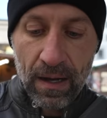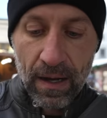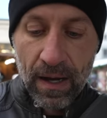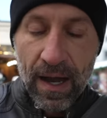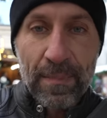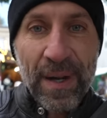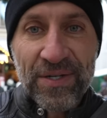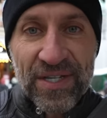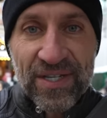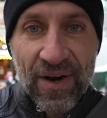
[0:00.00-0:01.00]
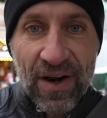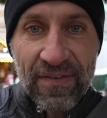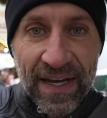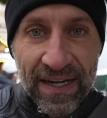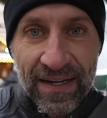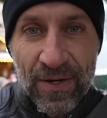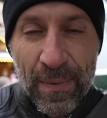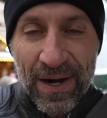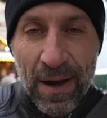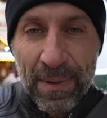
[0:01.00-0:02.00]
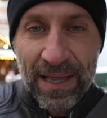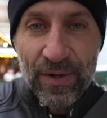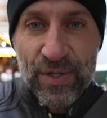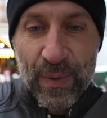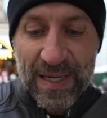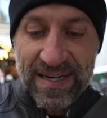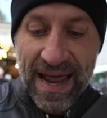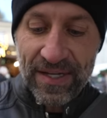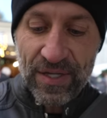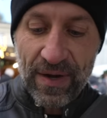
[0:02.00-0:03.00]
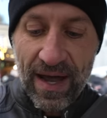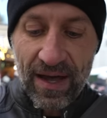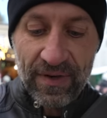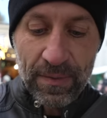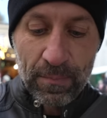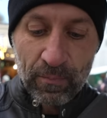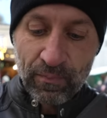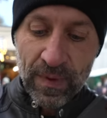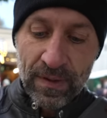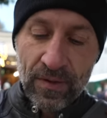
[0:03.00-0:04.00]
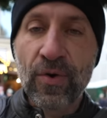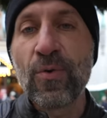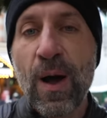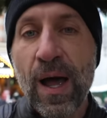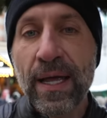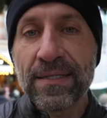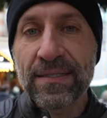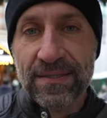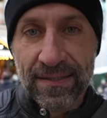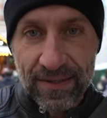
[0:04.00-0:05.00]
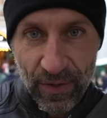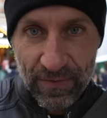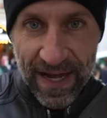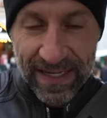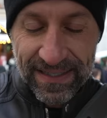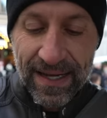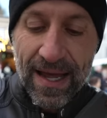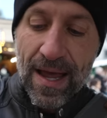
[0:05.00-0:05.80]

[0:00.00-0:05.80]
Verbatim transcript: cake. I'm actually starving. No matter how many little sweet snacks you have and glühweins, glühweins,